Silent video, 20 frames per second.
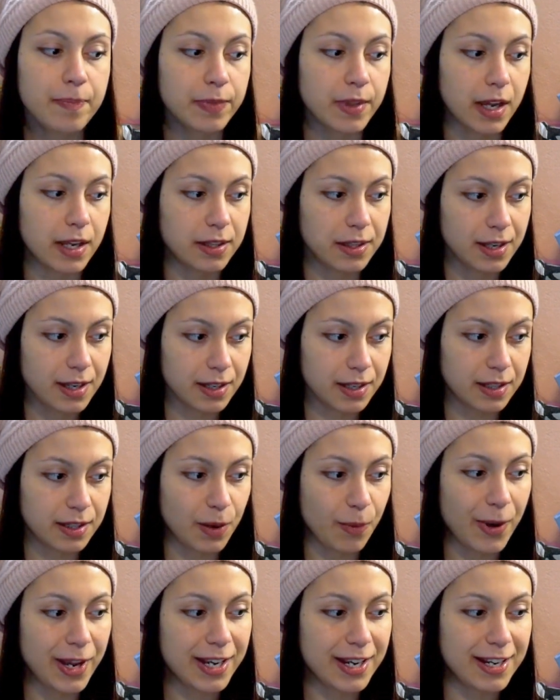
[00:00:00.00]
I think that
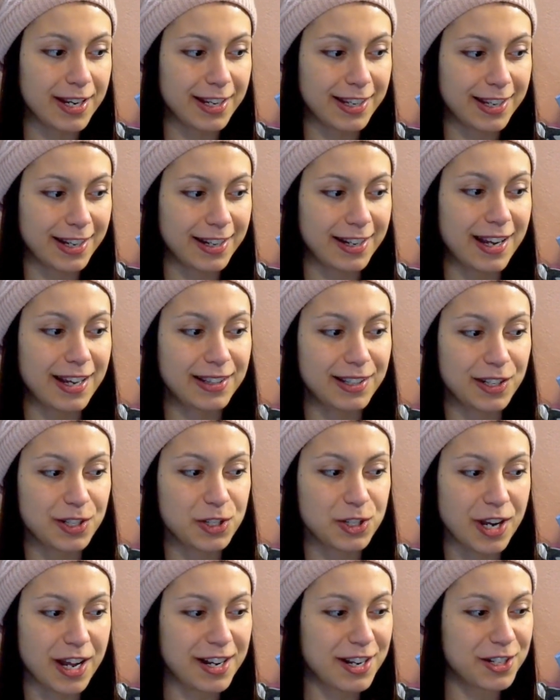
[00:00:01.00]
Awakening Ignited
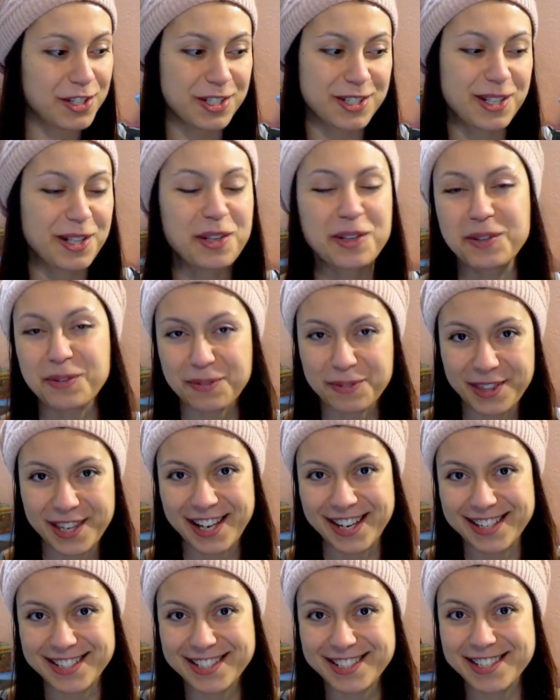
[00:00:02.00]
challenges a lot of
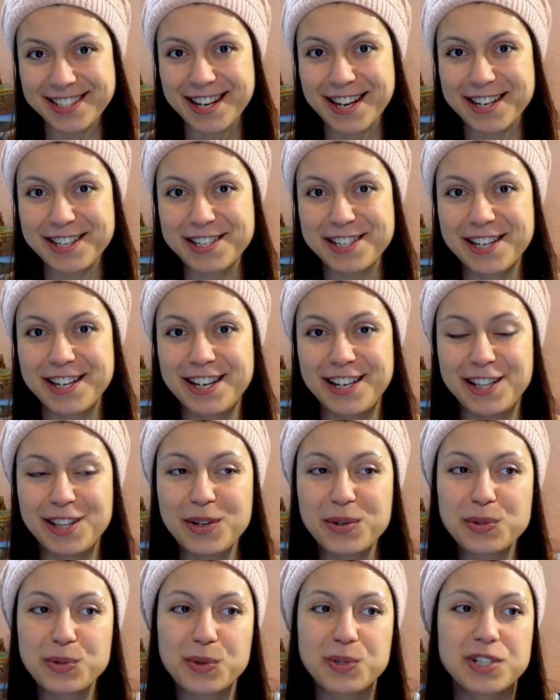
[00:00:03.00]
things. Actually, it
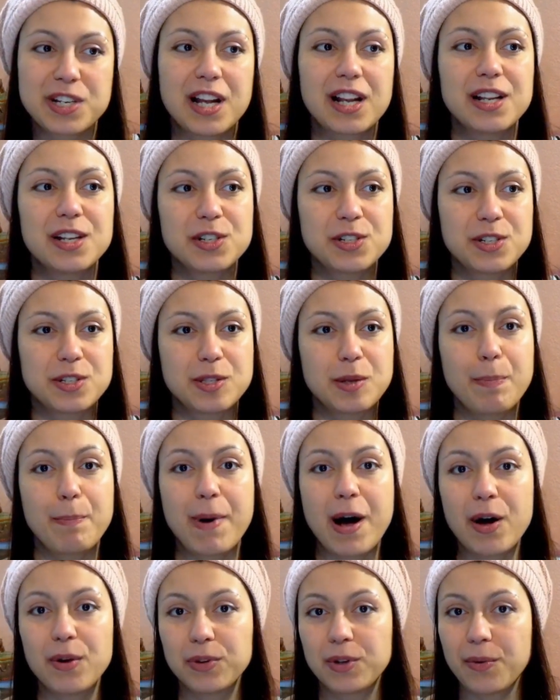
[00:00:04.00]
also challenges the
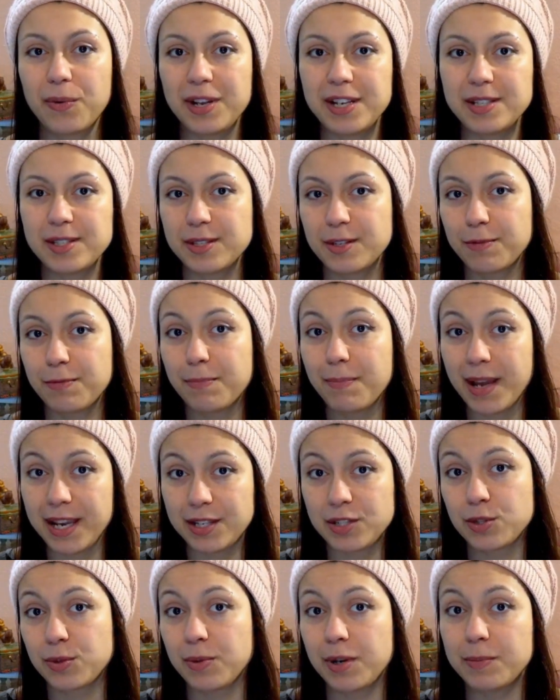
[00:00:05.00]
boundaries of
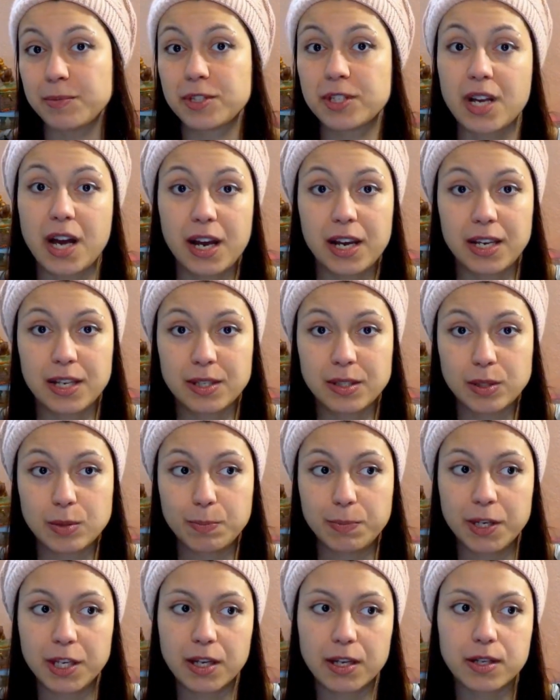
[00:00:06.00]
mainstream science
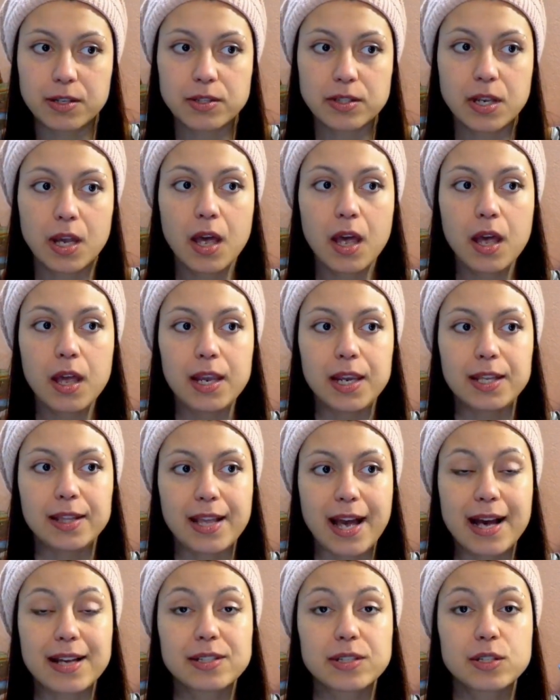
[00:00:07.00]
because it
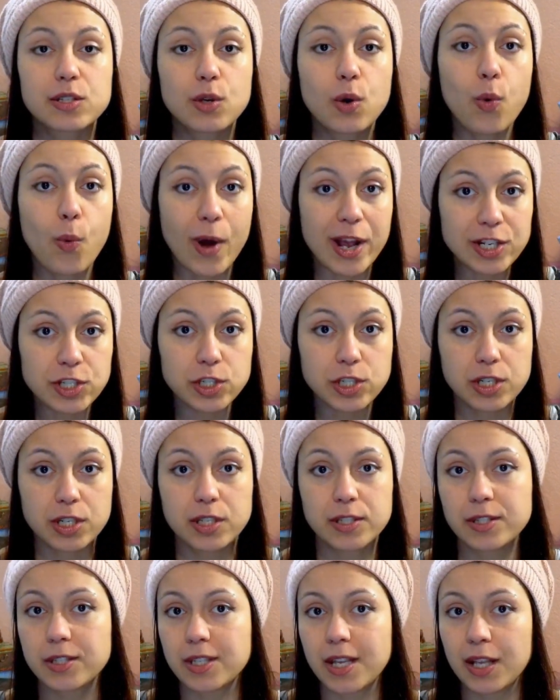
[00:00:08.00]
asks
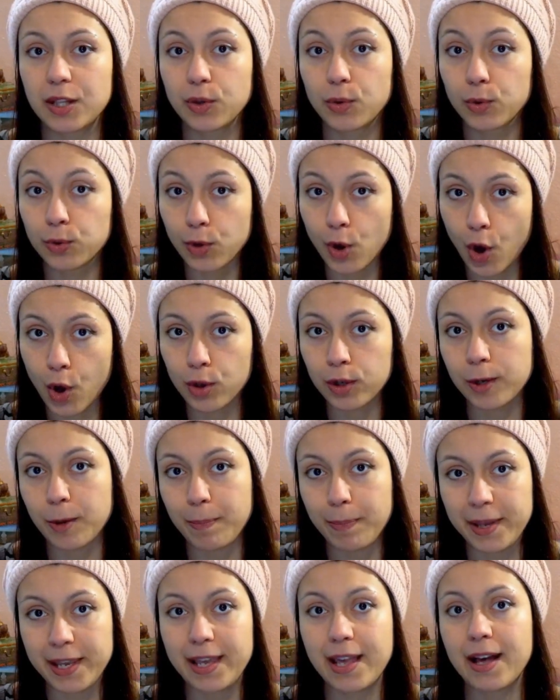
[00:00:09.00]
questions that could only
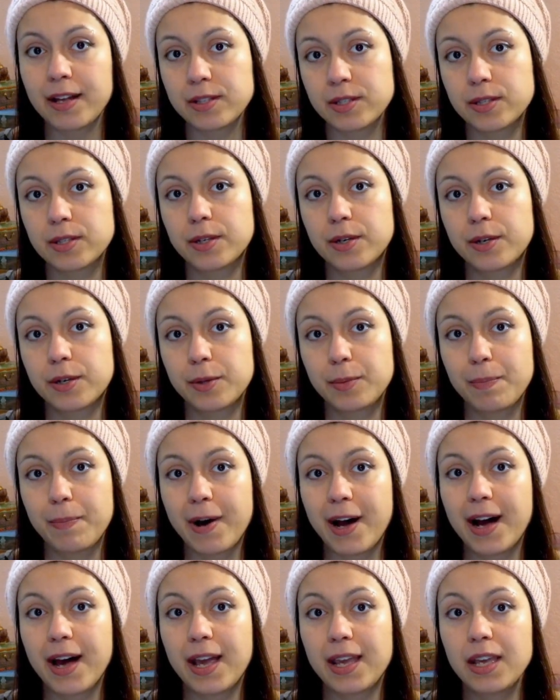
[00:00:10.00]
be answered
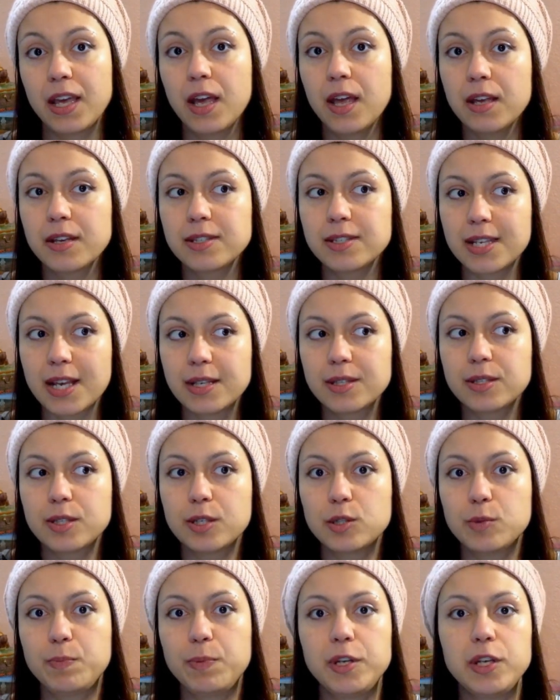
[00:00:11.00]
by
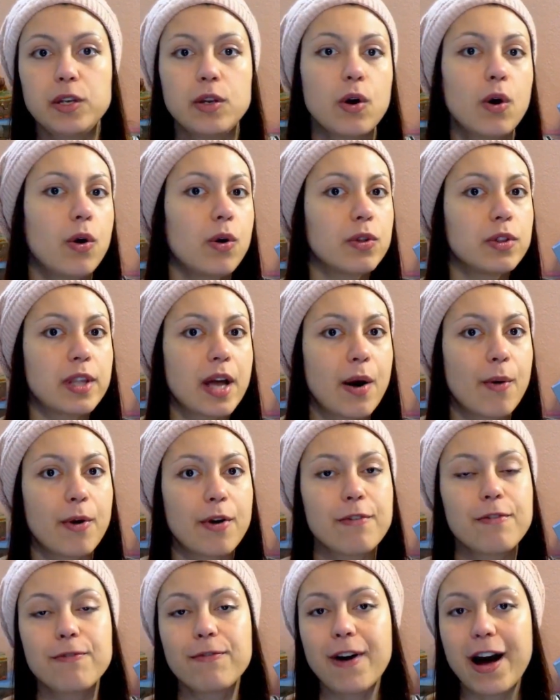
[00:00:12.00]
senses beyond
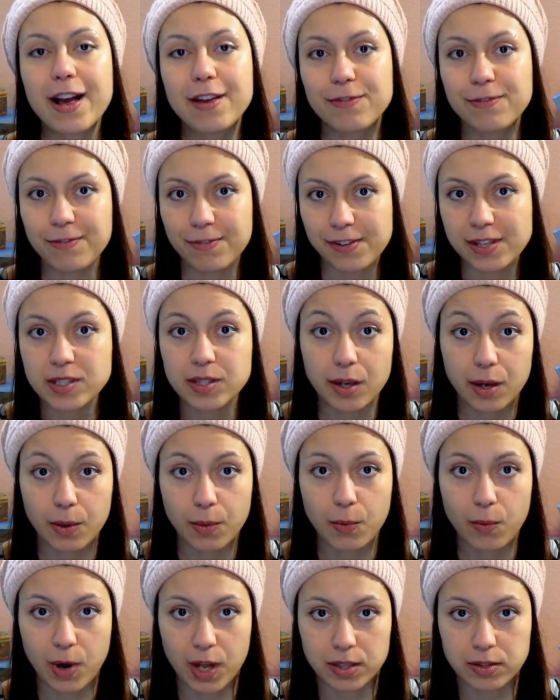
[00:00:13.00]
our 5
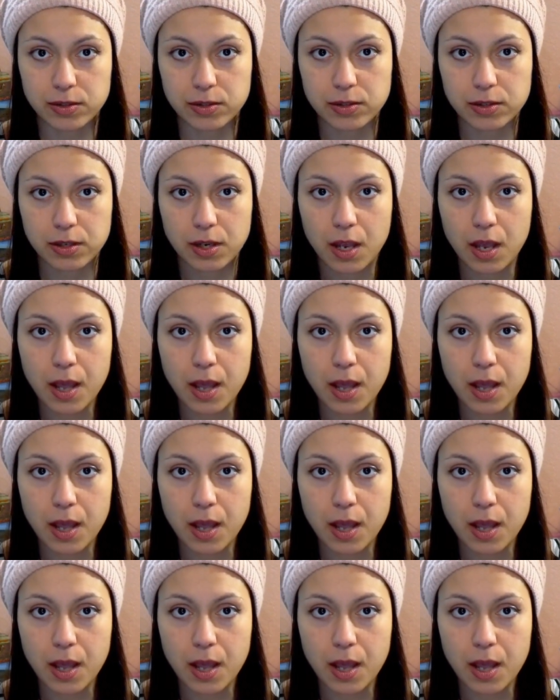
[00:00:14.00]
physical ones.